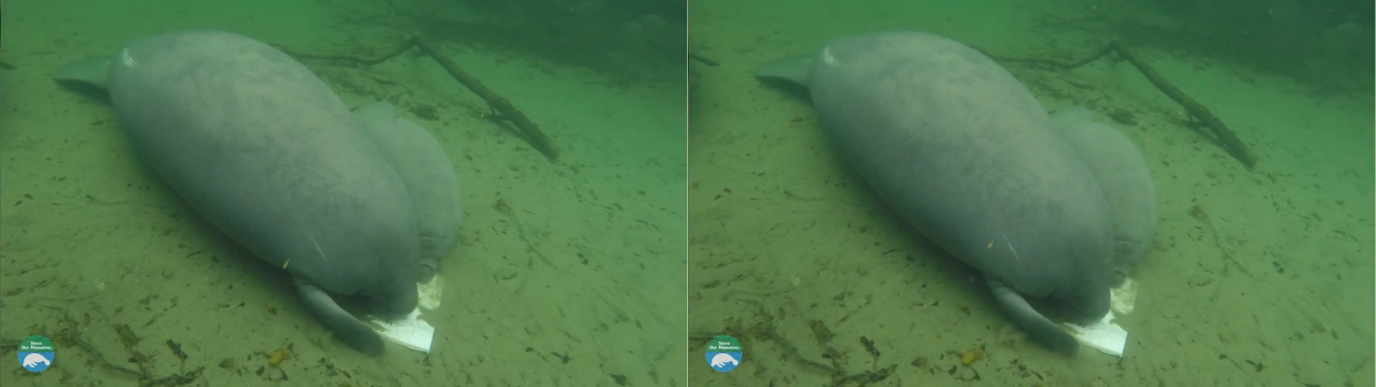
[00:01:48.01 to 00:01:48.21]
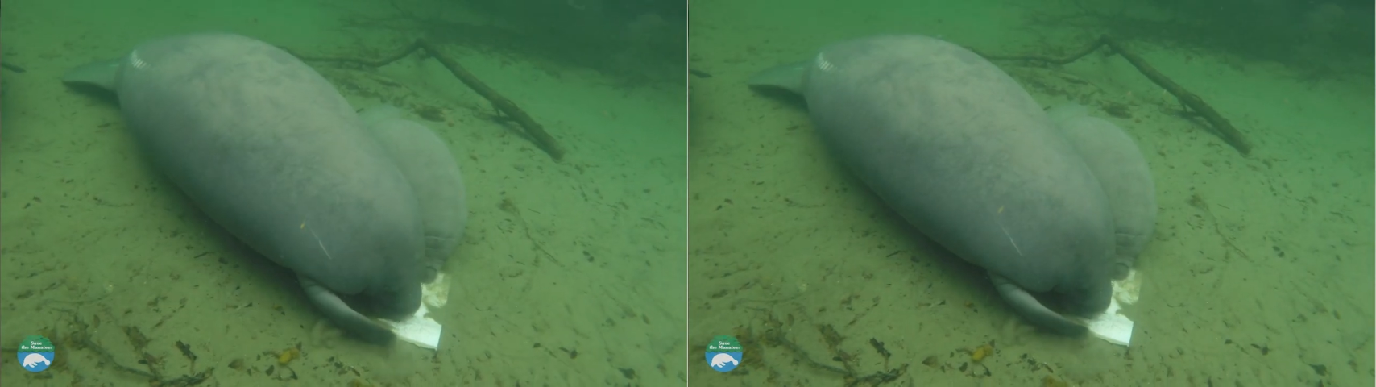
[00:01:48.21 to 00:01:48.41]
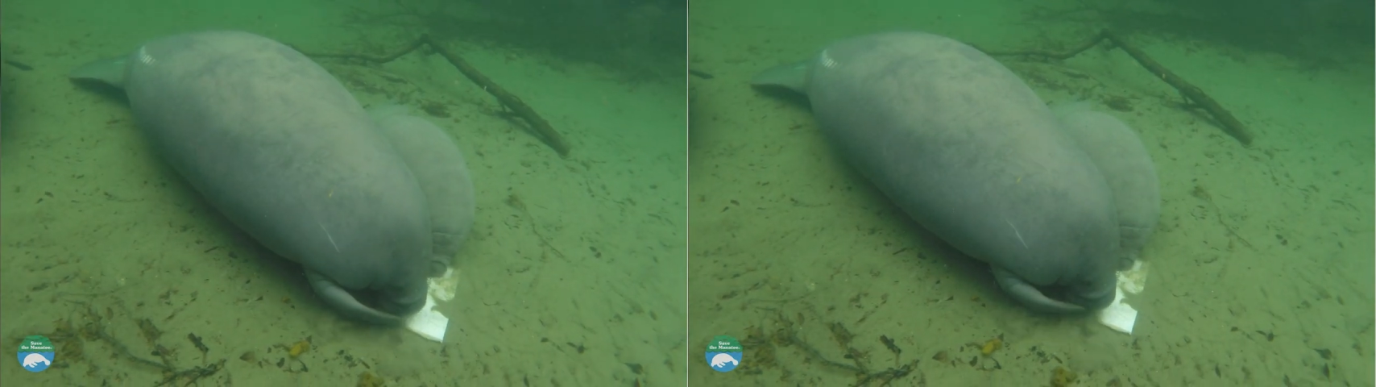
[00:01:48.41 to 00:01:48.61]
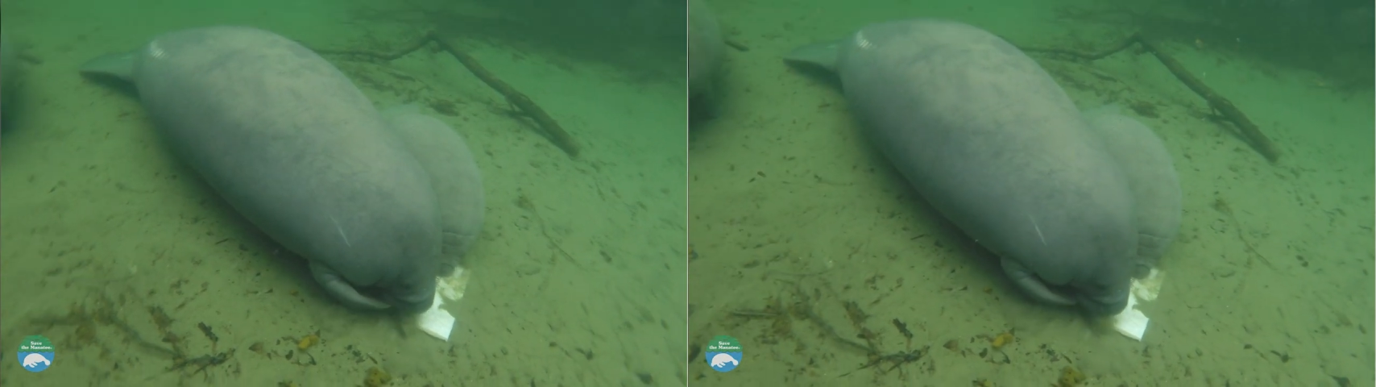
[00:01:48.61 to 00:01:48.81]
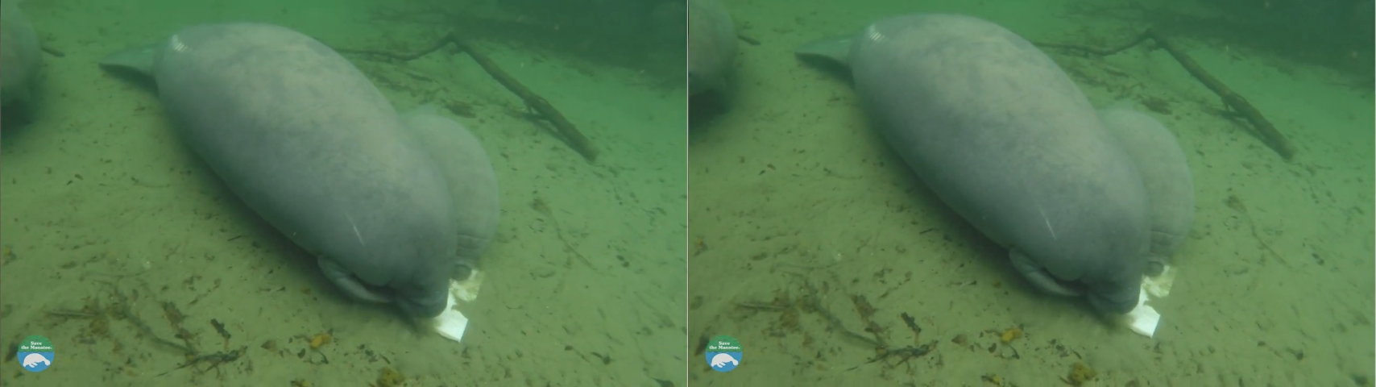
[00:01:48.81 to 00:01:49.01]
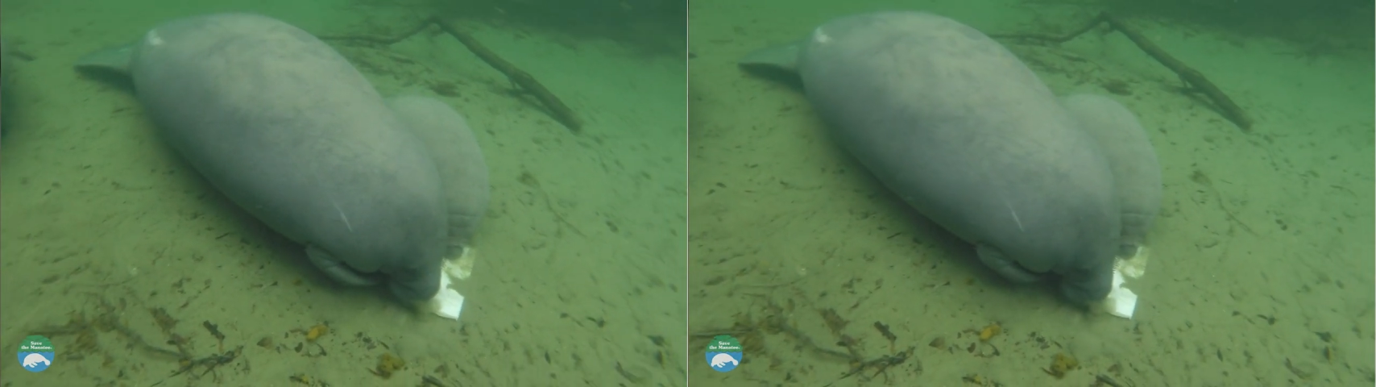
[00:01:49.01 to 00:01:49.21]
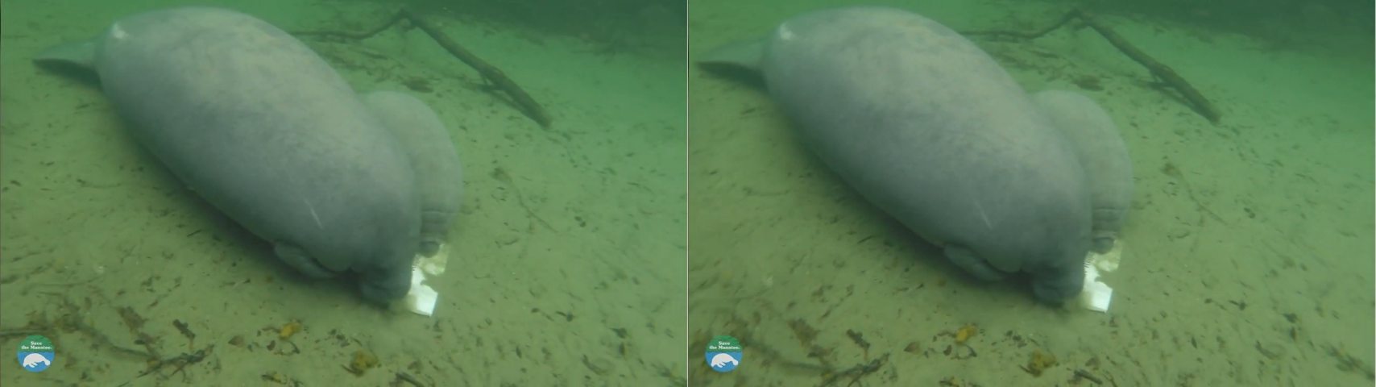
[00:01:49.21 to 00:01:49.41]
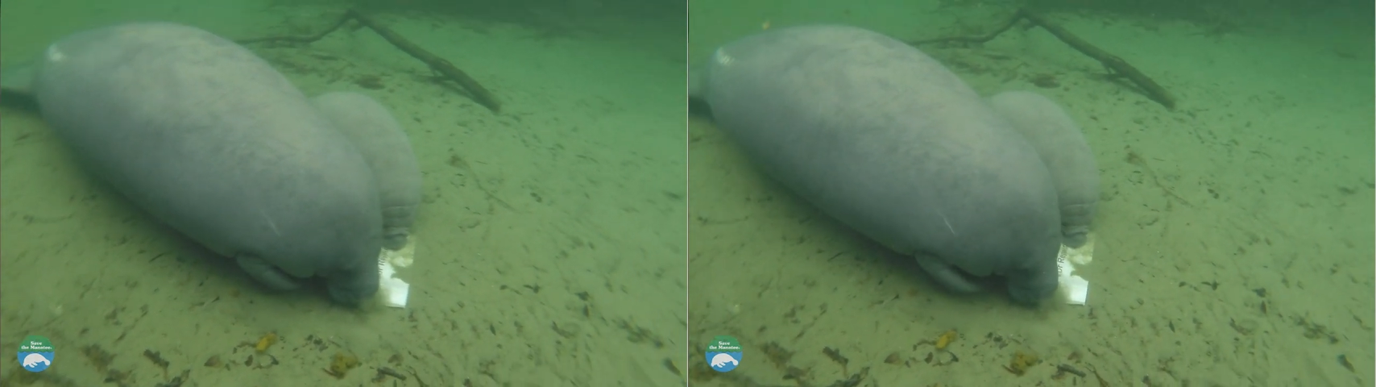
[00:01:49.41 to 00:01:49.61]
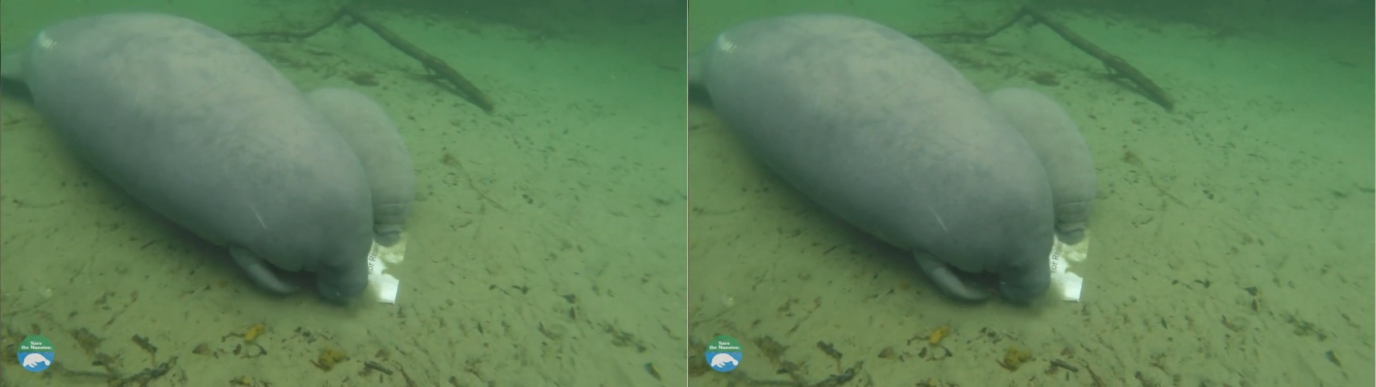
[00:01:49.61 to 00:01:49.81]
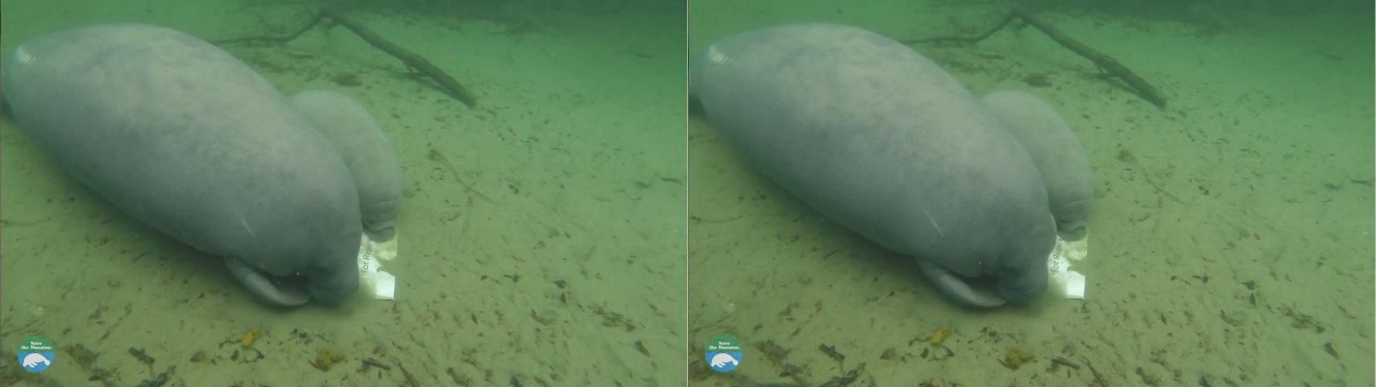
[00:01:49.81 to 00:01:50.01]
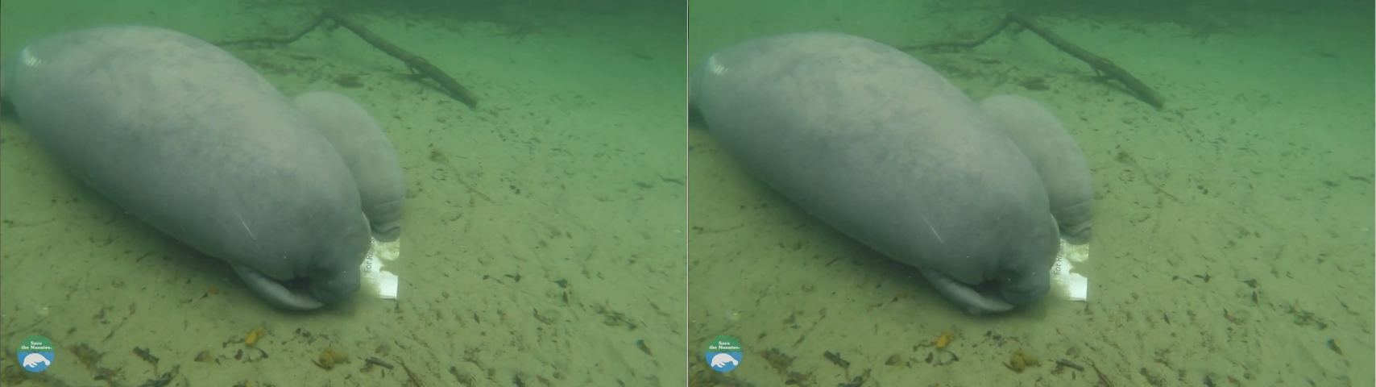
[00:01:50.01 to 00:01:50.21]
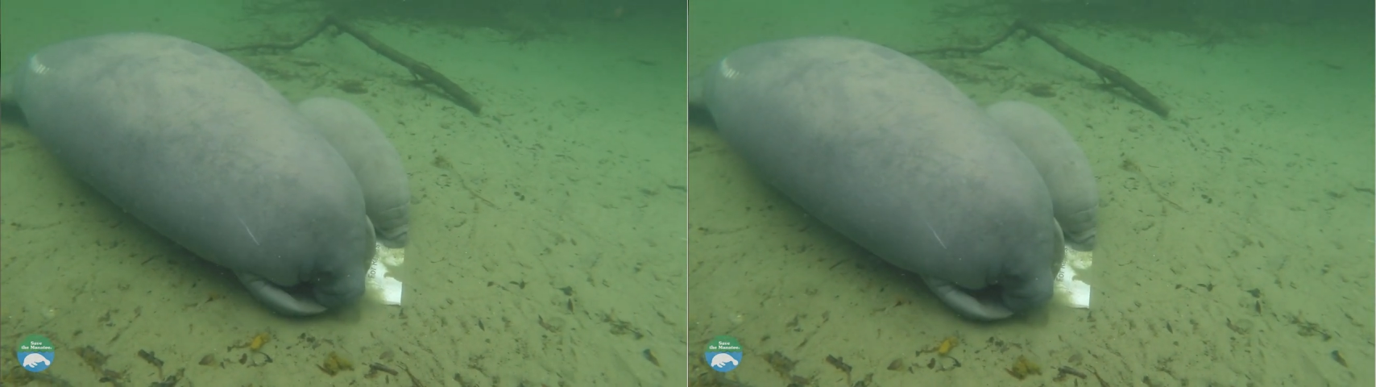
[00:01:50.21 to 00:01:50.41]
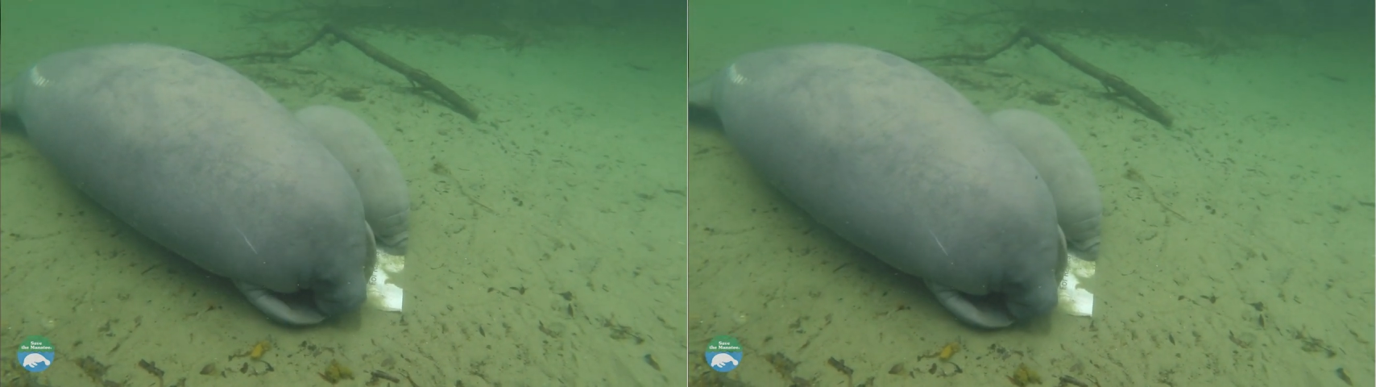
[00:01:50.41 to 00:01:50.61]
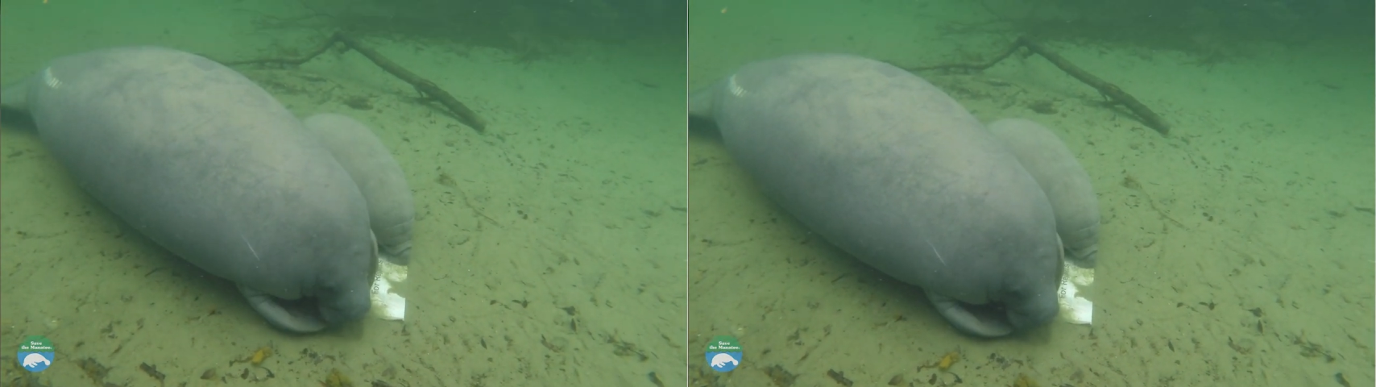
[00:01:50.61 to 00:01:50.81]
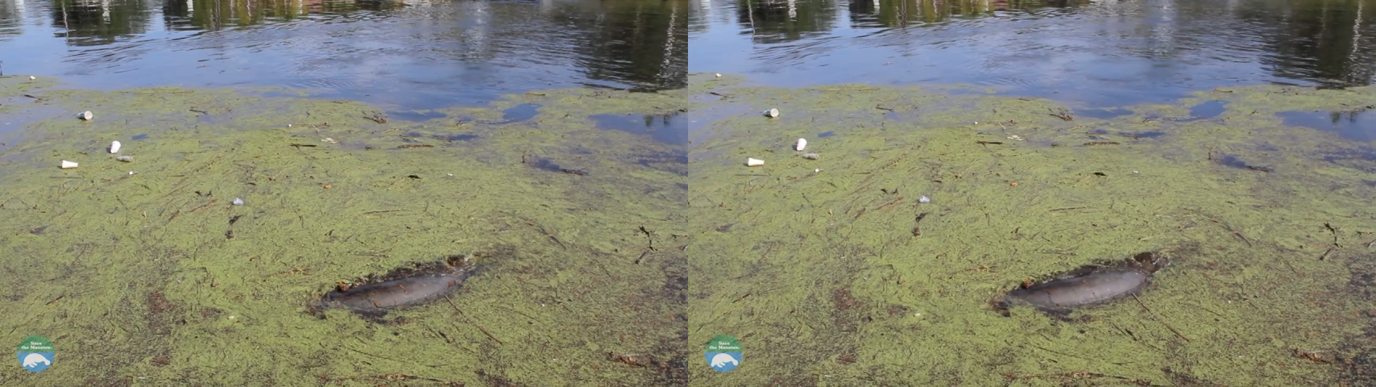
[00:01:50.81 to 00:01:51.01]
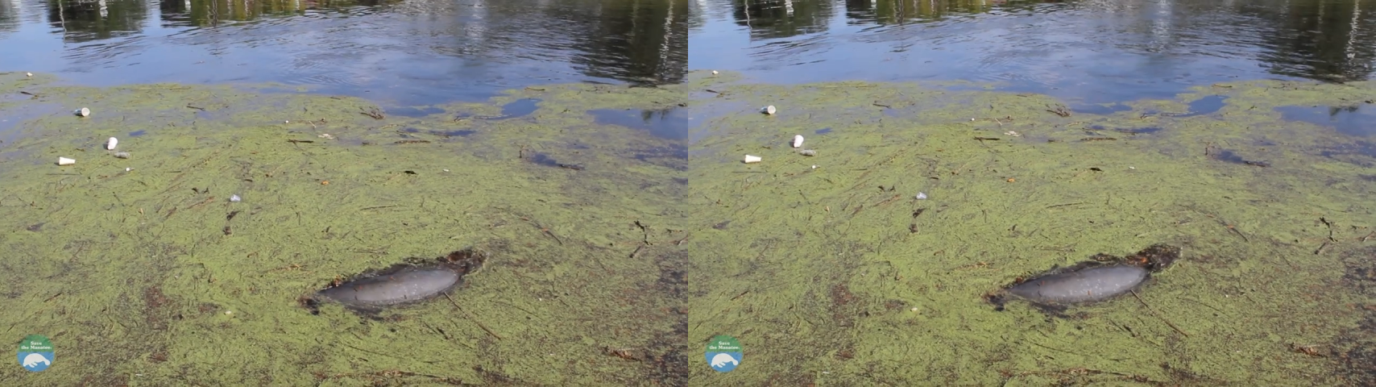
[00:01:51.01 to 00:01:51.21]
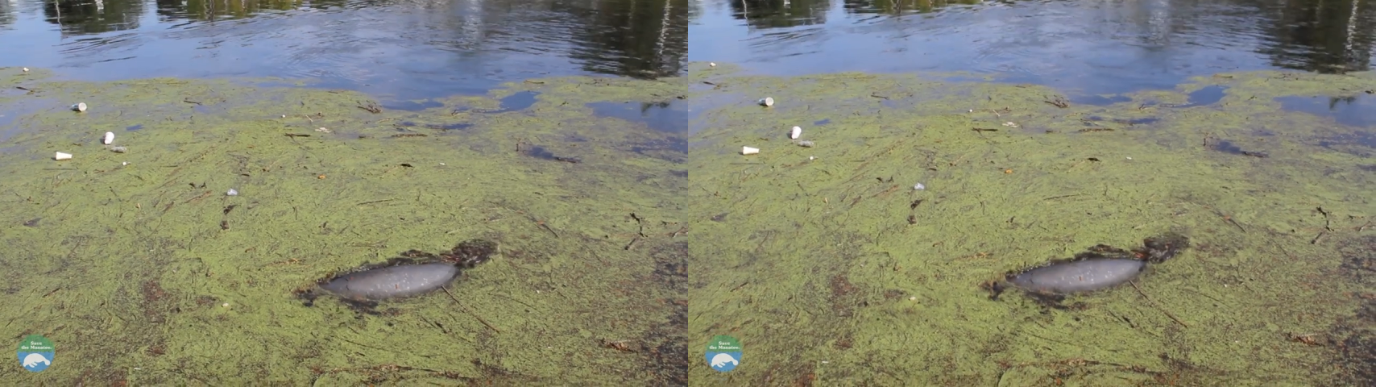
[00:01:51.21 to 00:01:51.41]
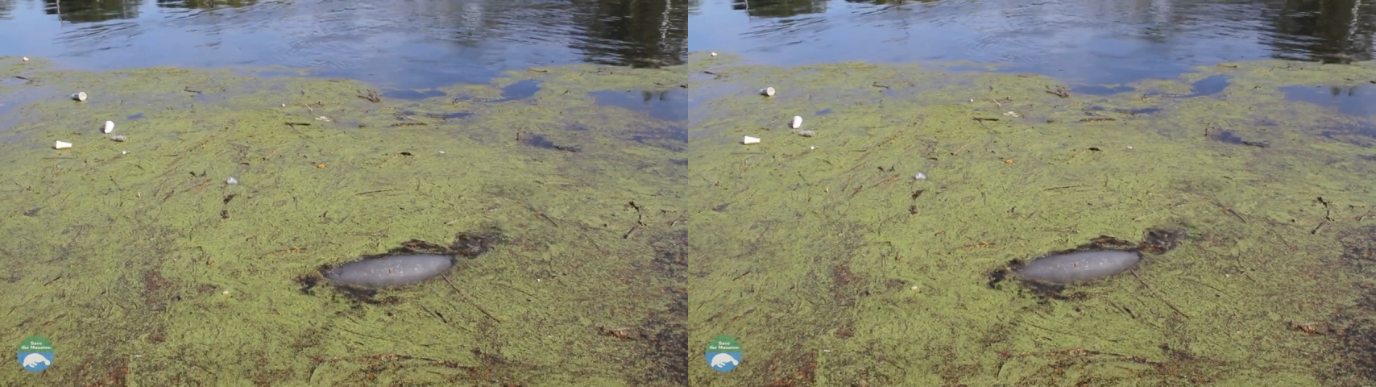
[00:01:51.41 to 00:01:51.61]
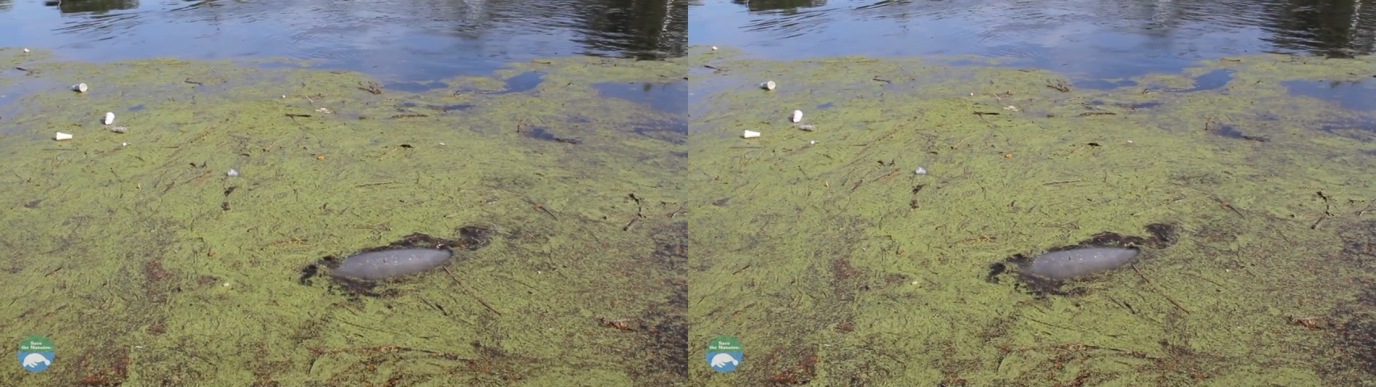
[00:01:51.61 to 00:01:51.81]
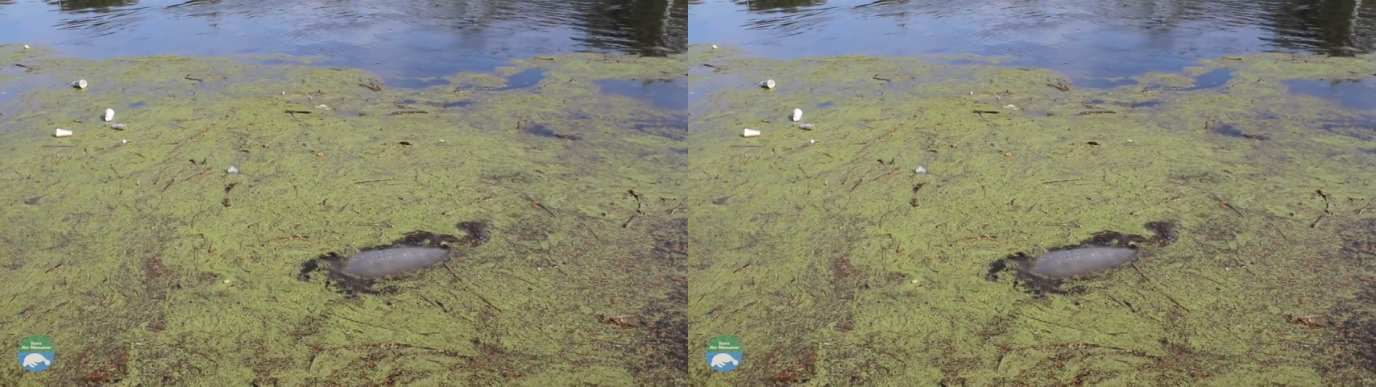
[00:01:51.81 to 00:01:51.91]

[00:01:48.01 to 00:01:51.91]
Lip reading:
[unreadable: no face in view]